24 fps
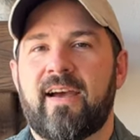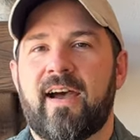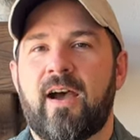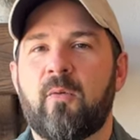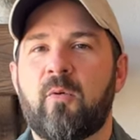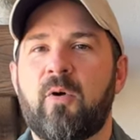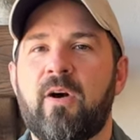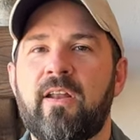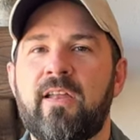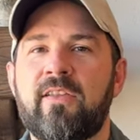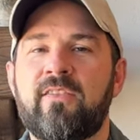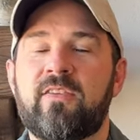I
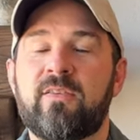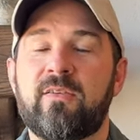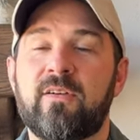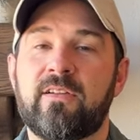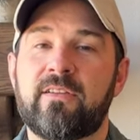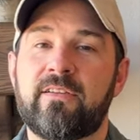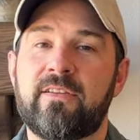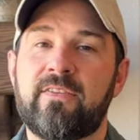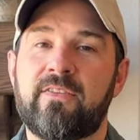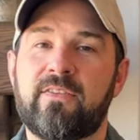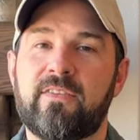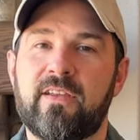wanted to at
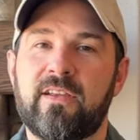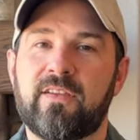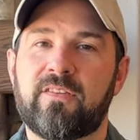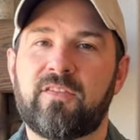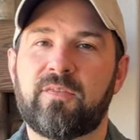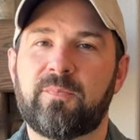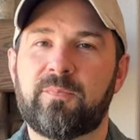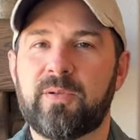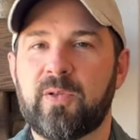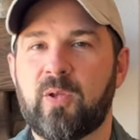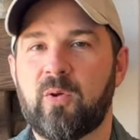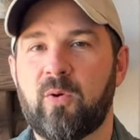least
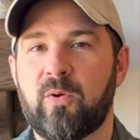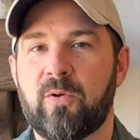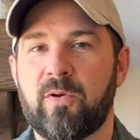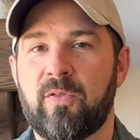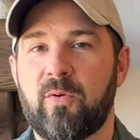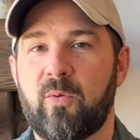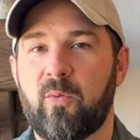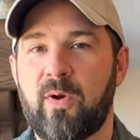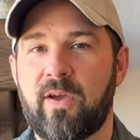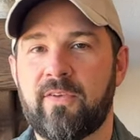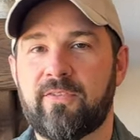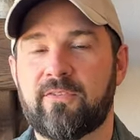explore
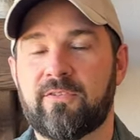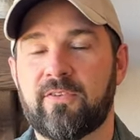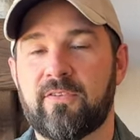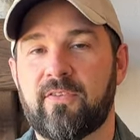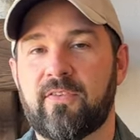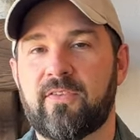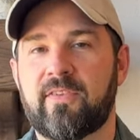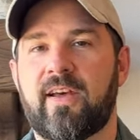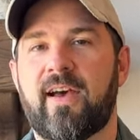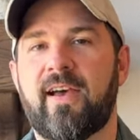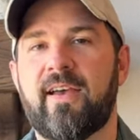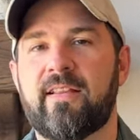the Western
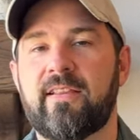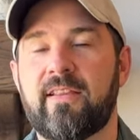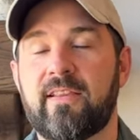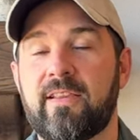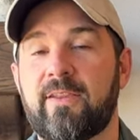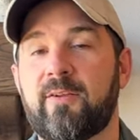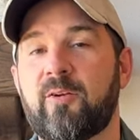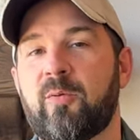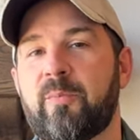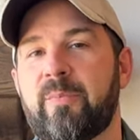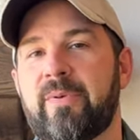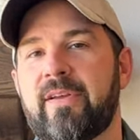style a
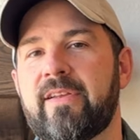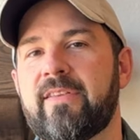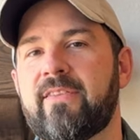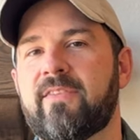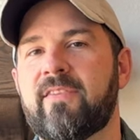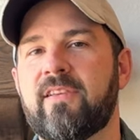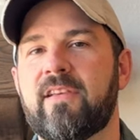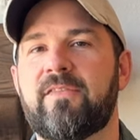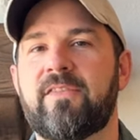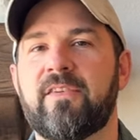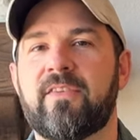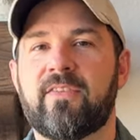little bit,
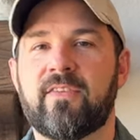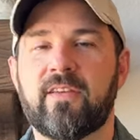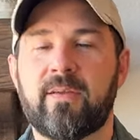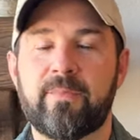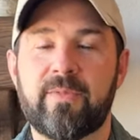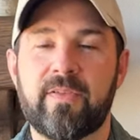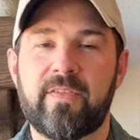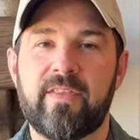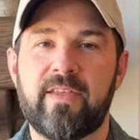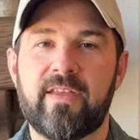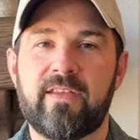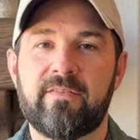see if it's
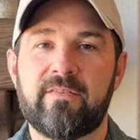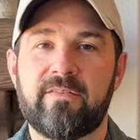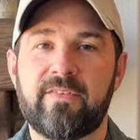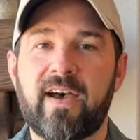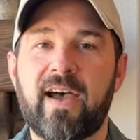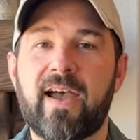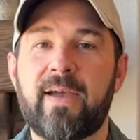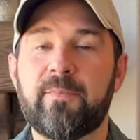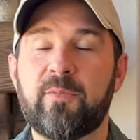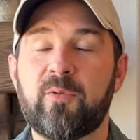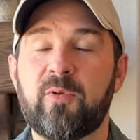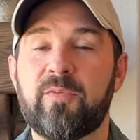something that
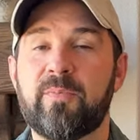vibed